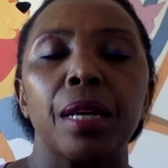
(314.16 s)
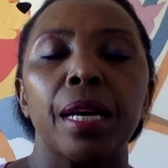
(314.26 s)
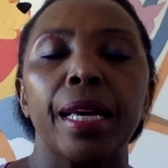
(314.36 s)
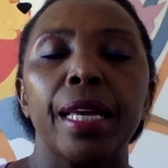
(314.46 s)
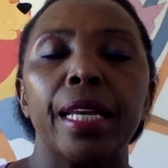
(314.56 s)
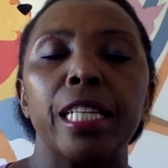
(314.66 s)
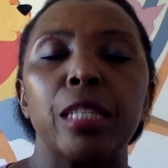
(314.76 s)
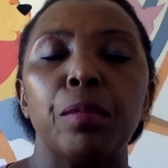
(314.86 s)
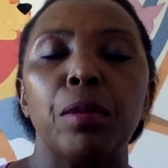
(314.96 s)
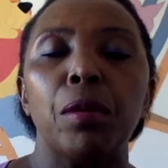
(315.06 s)
Again,
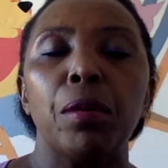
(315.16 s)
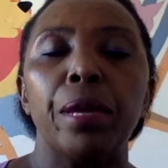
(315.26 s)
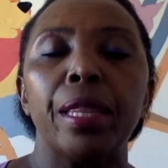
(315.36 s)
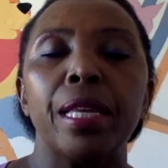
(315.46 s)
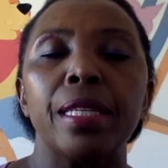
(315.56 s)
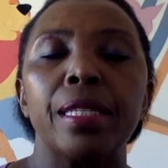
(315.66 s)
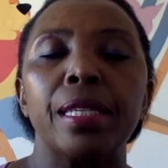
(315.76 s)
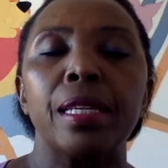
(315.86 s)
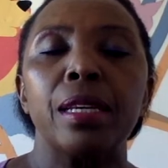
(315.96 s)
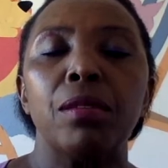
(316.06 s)
exploring this
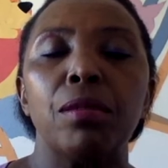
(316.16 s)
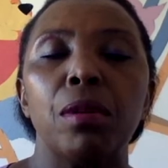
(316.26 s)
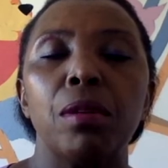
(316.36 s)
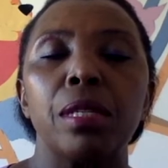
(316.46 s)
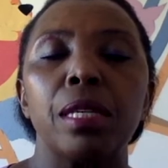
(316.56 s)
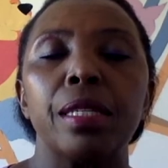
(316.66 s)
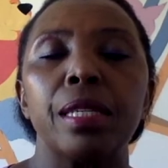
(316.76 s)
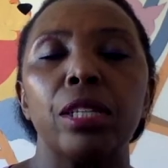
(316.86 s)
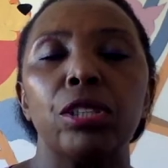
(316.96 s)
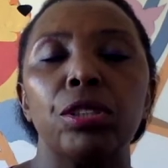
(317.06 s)
raw
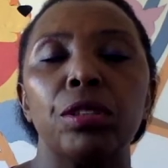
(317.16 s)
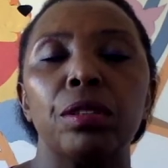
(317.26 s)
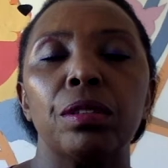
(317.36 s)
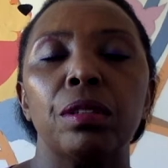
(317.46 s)
sensation